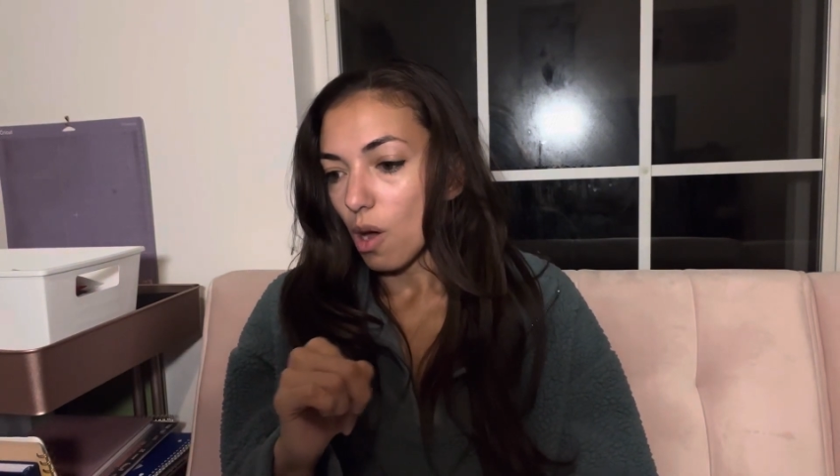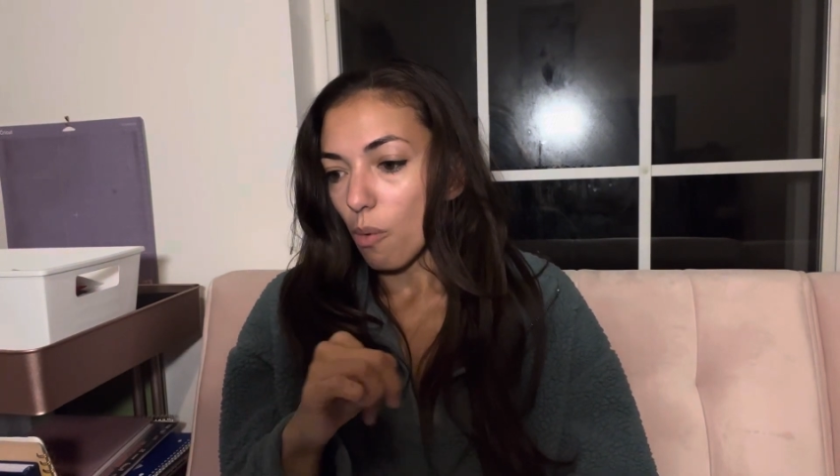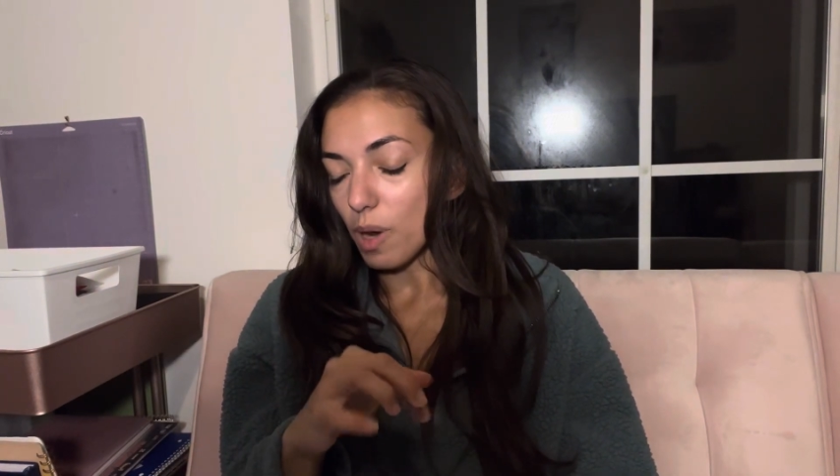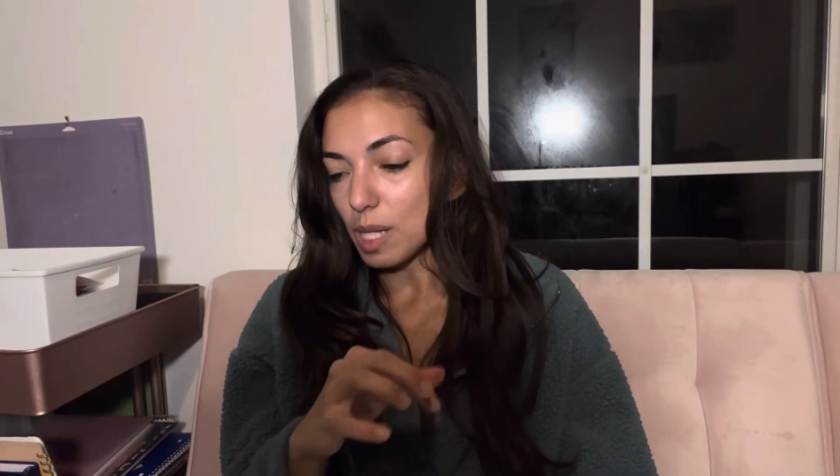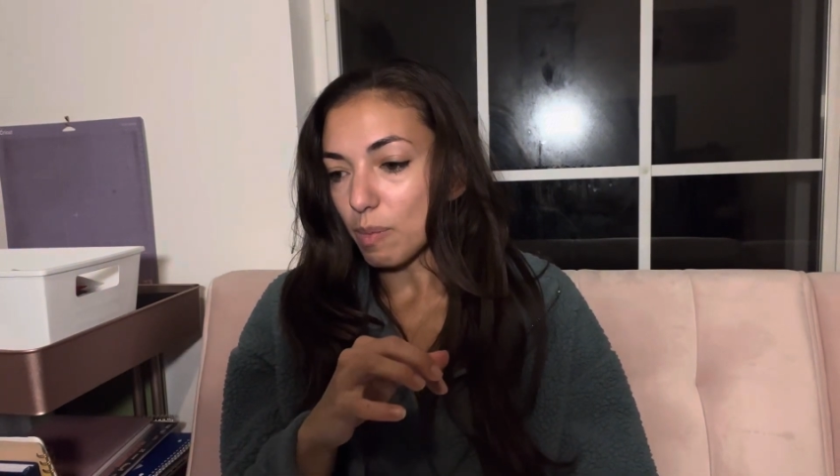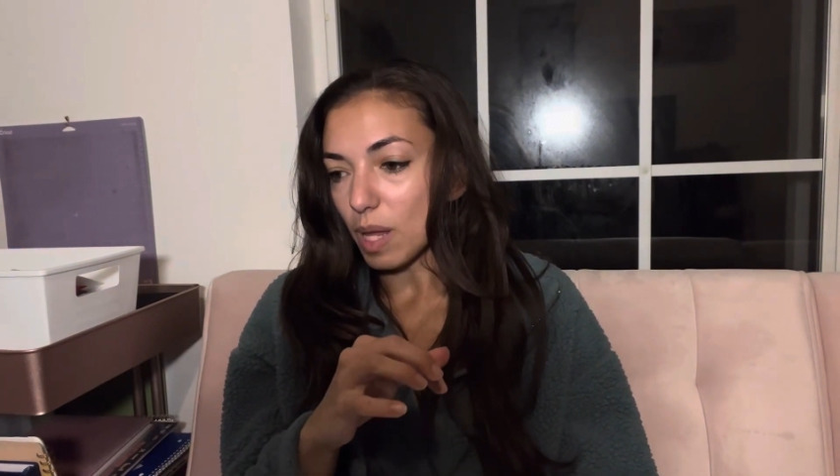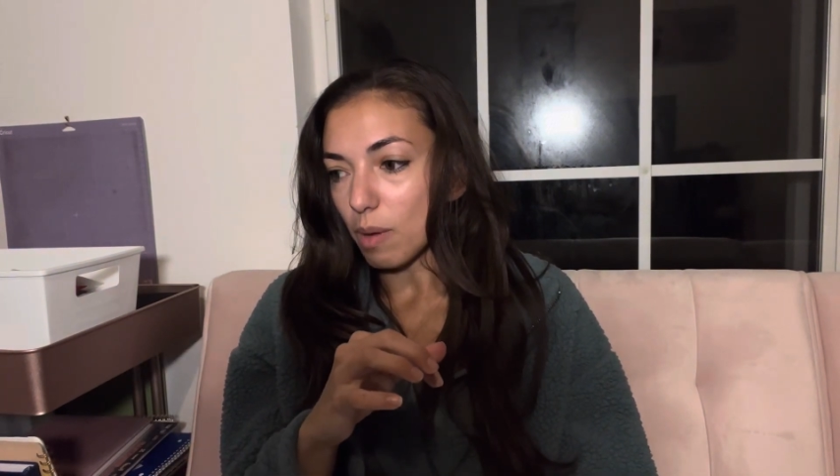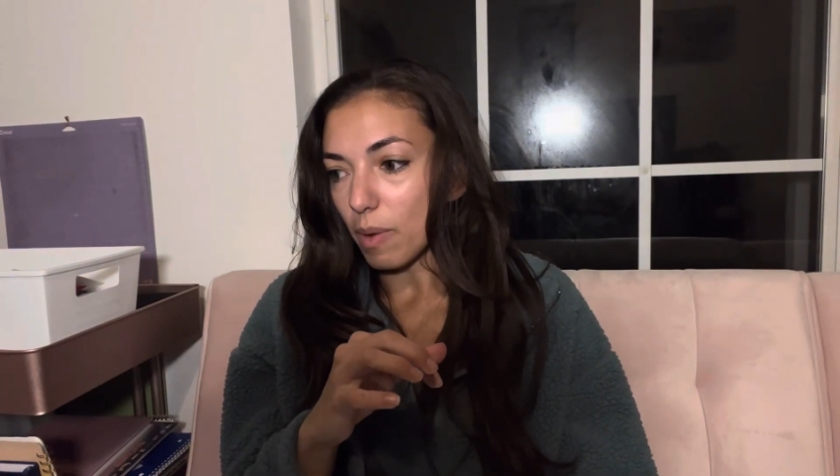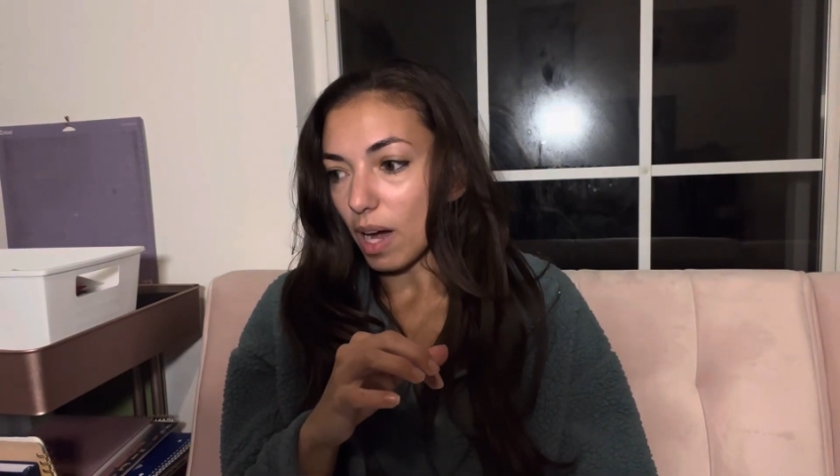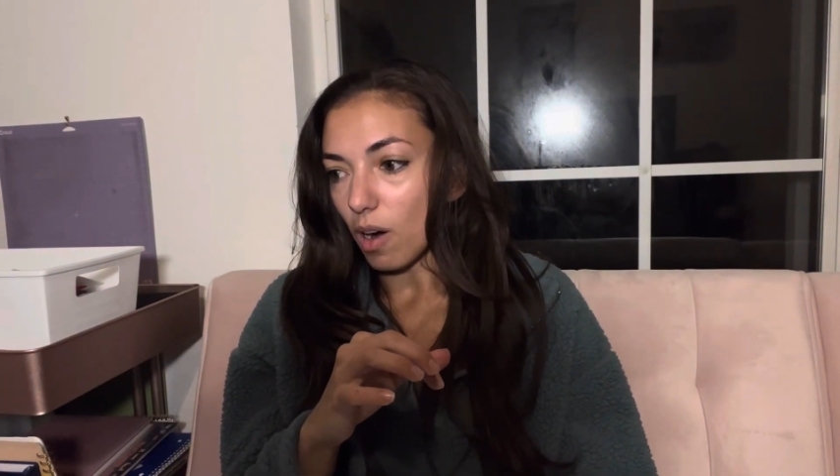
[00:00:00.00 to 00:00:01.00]
We spent
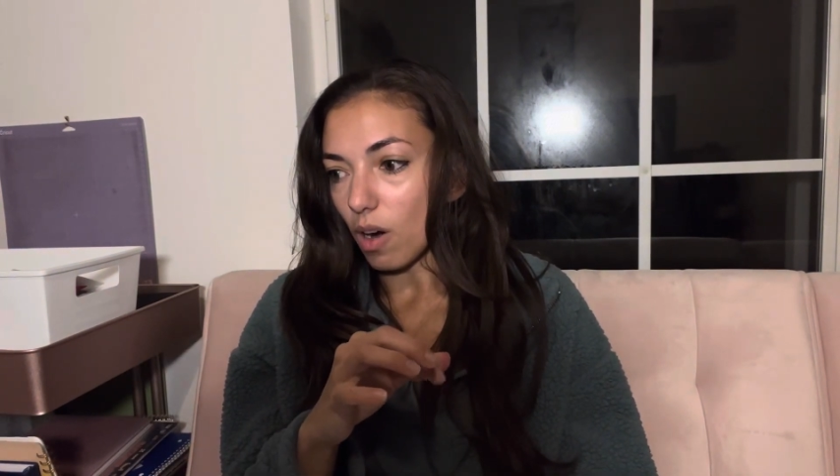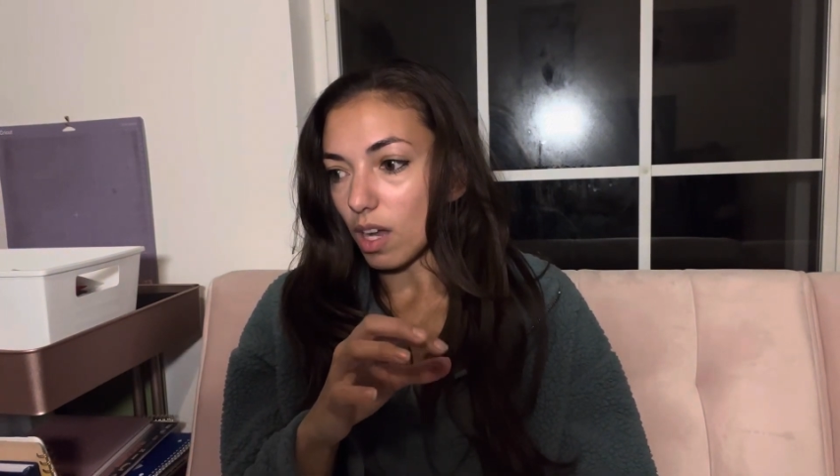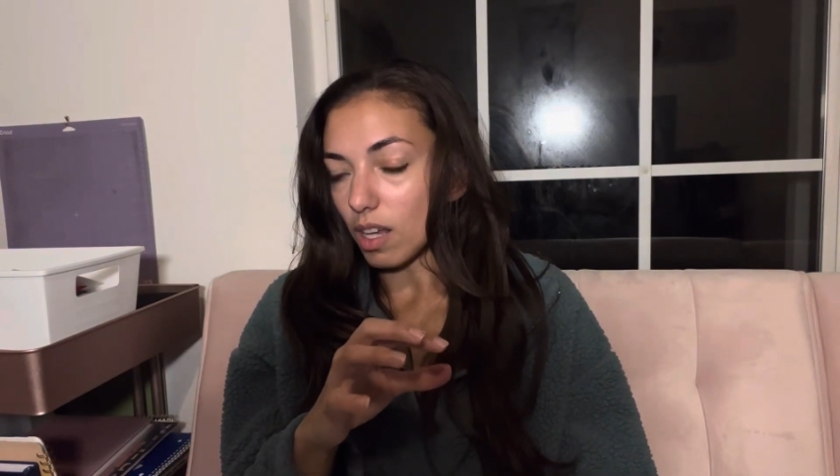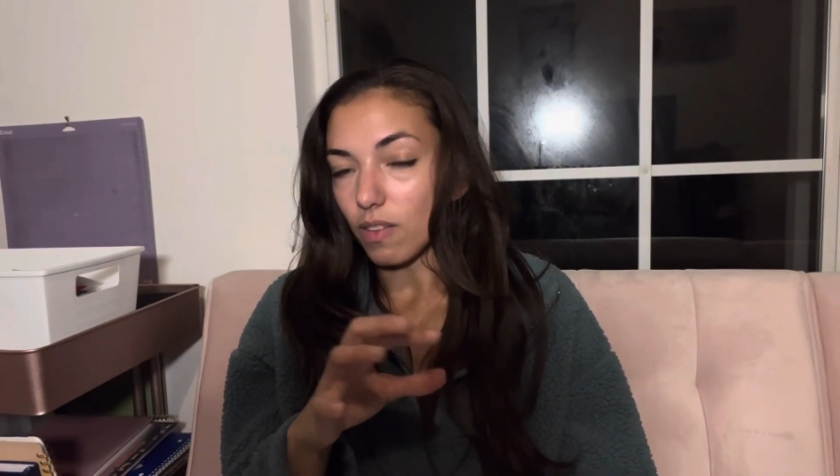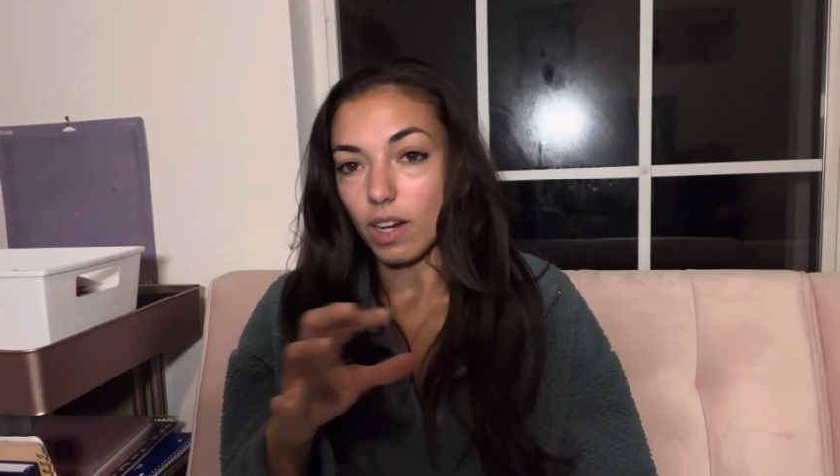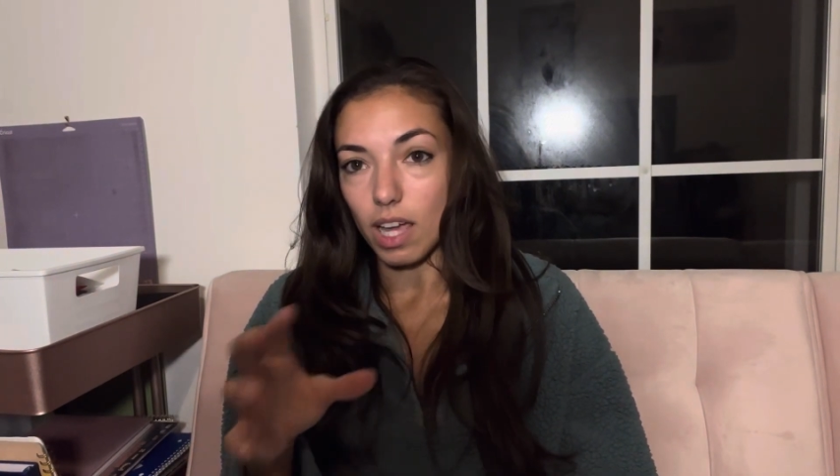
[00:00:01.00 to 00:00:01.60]
about another